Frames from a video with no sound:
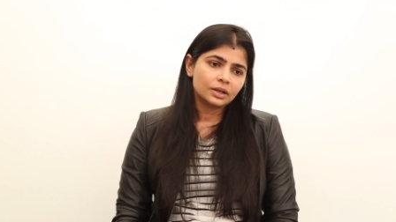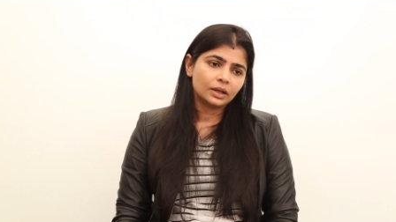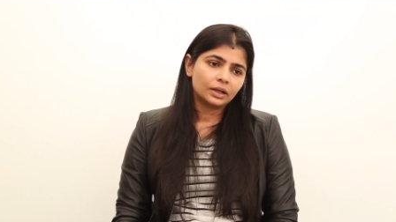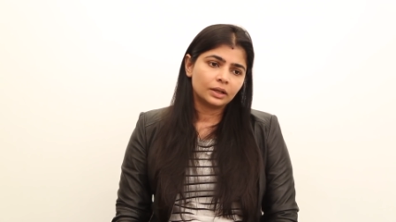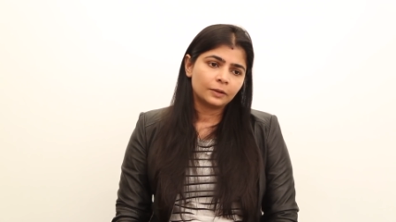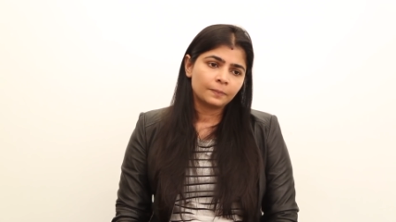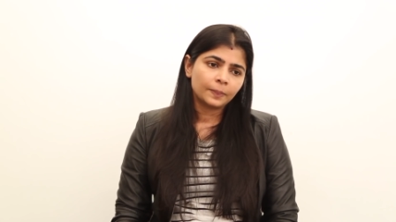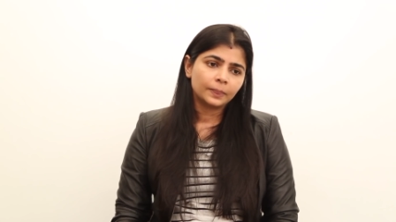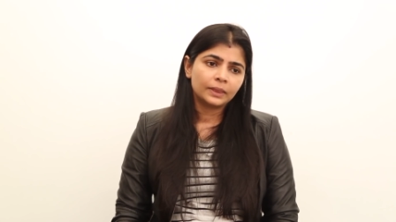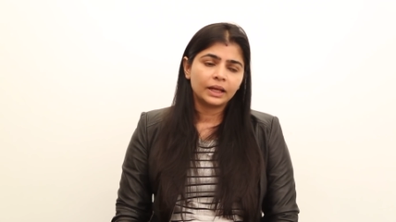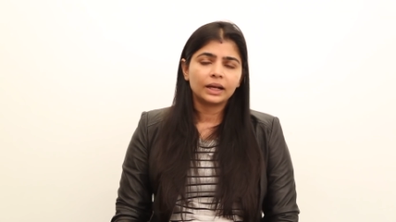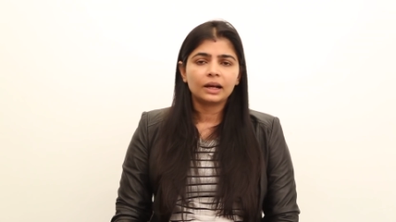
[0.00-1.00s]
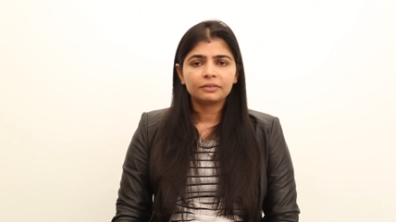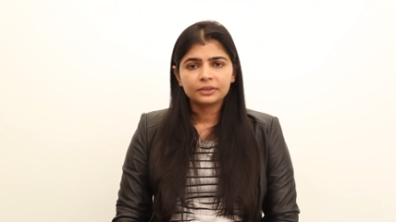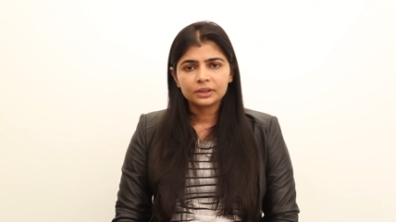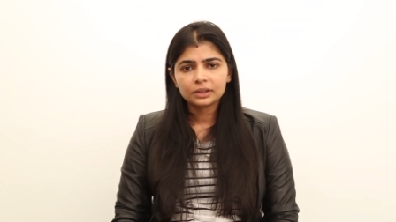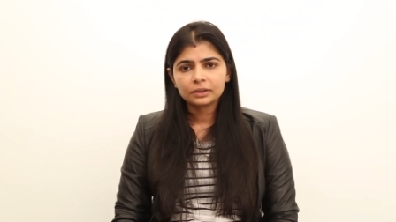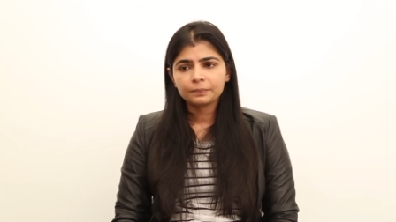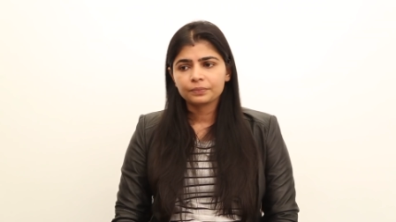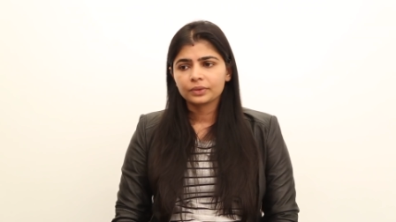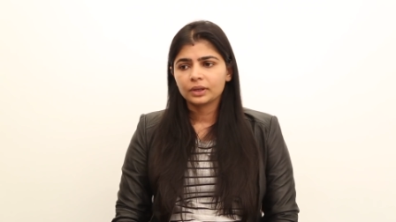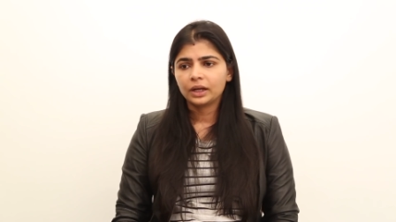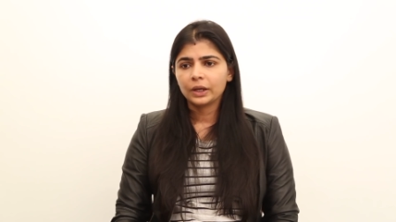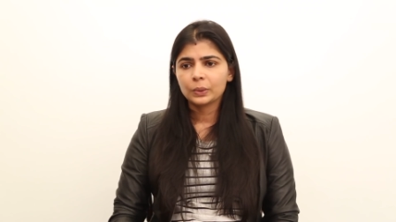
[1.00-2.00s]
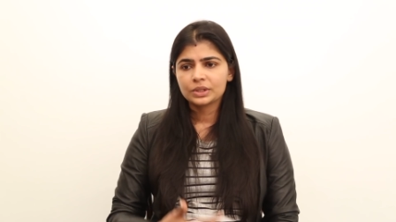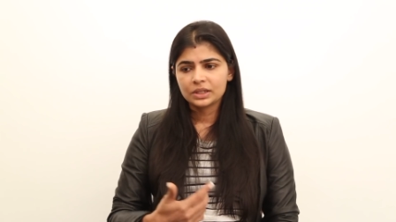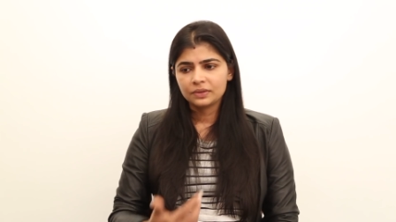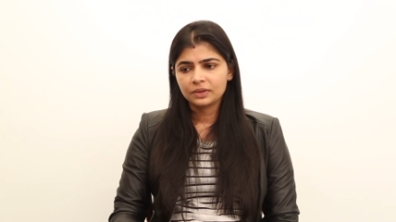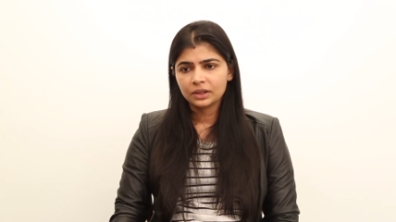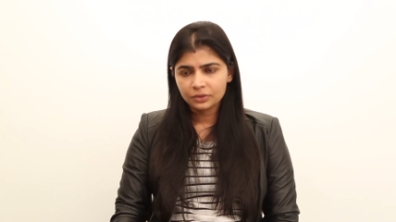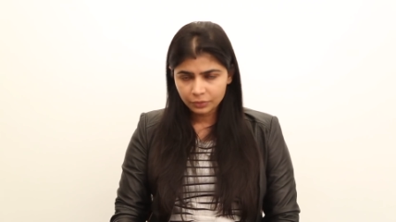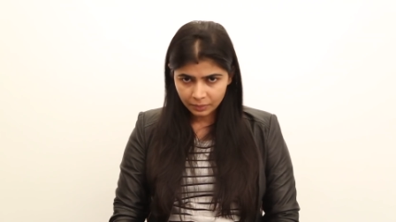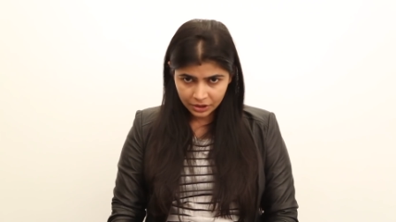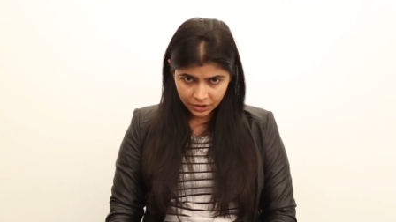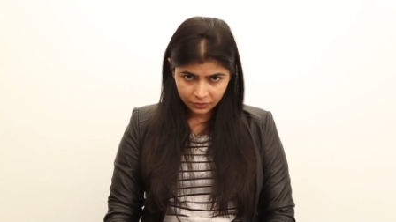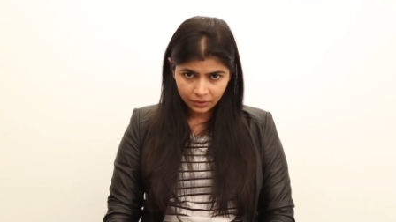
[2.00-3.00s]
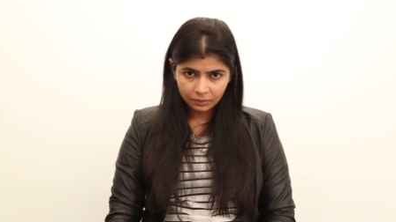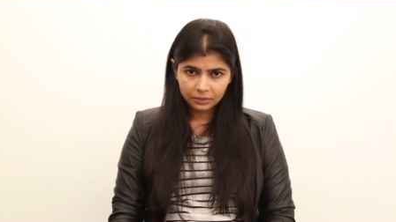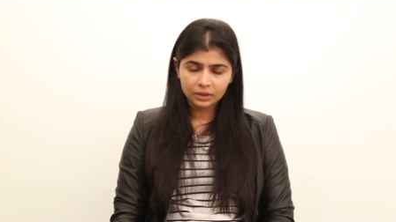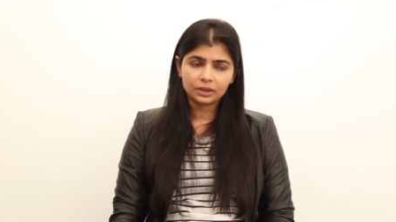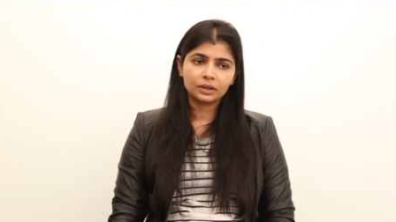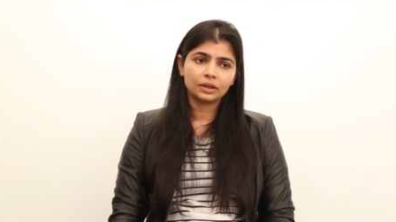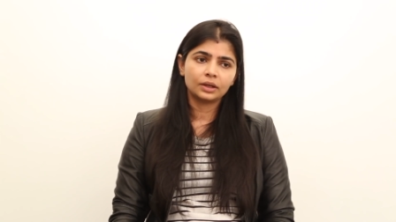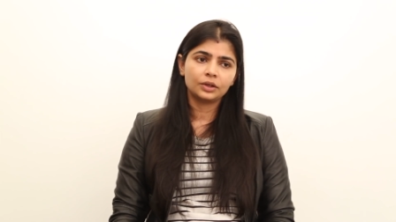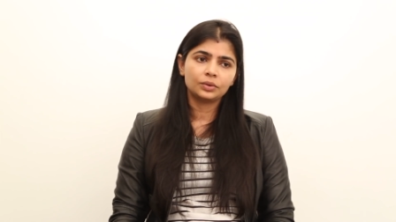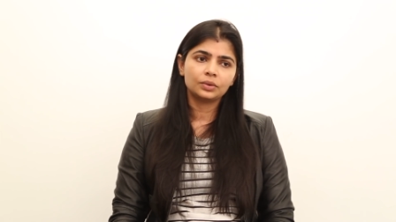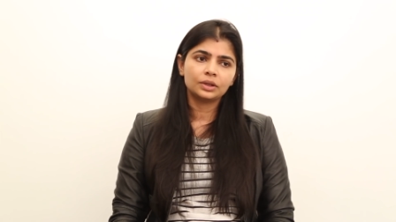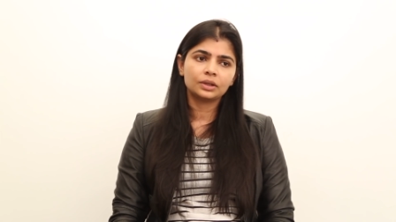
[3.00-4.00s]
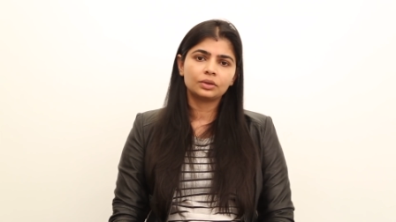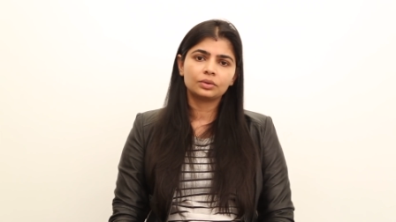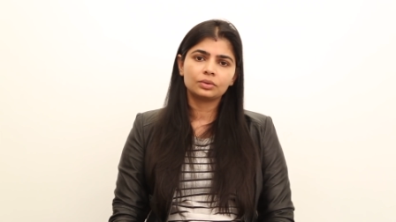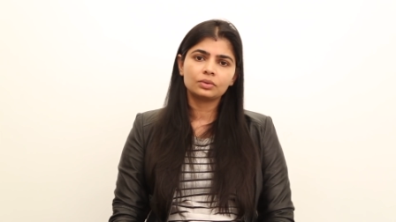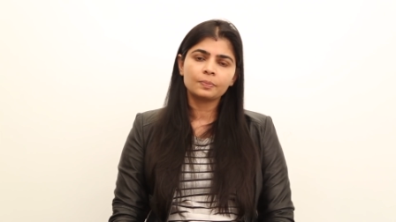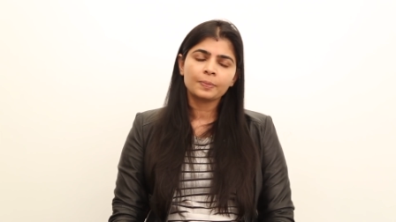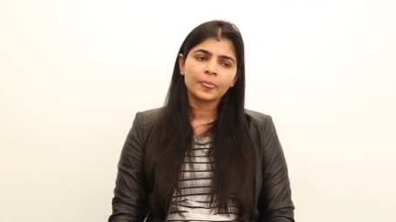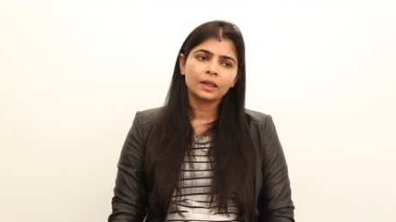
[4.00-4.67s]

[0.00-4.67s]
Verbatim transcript: Um, thereafter I was given information from the union to